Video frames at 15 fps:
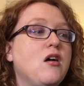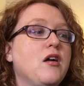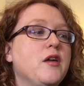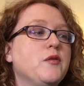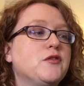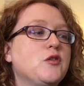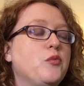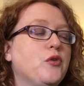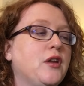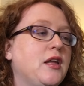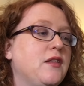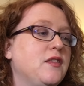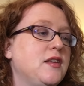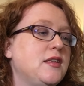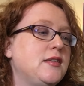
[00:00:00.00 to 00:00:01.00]
It was so
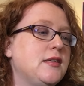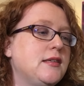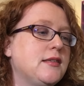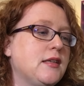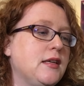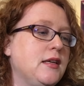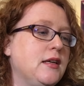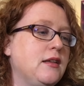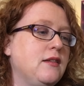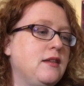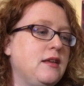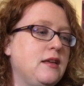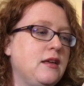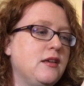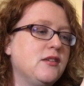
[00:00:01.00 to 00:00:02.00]
pretty. This is in
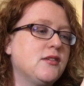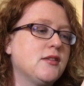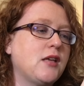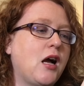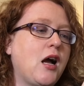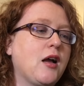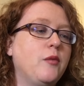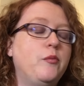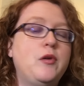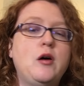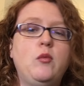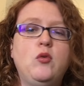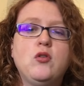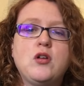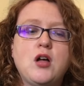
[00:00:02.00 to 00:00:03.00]
the sock
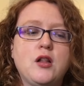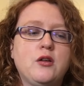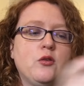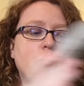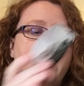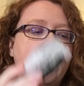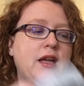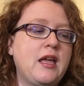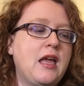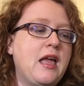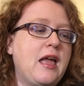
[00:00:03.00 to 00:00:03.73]
bubble colorway,